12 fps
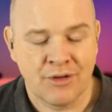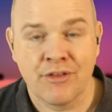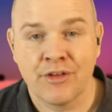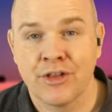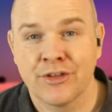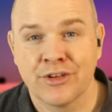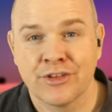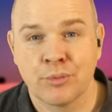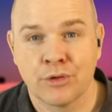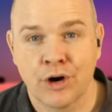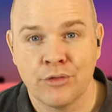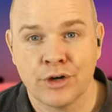However, there is
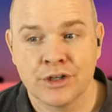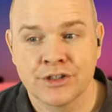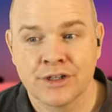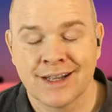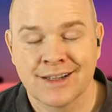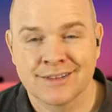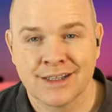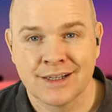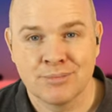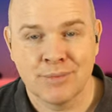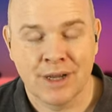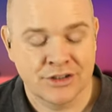a pro version, as
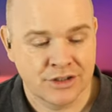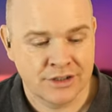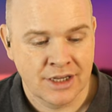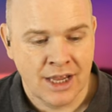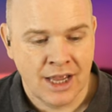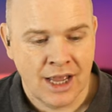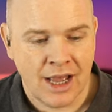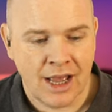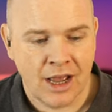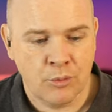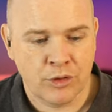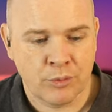I mentioned,
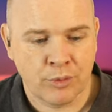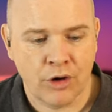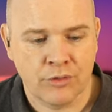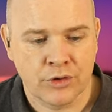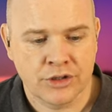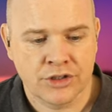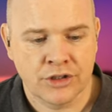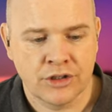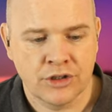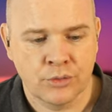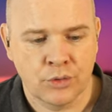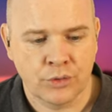uh, and with the pro
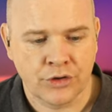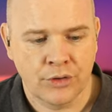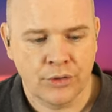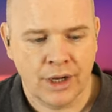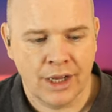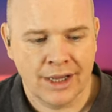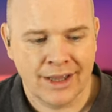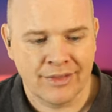version, you also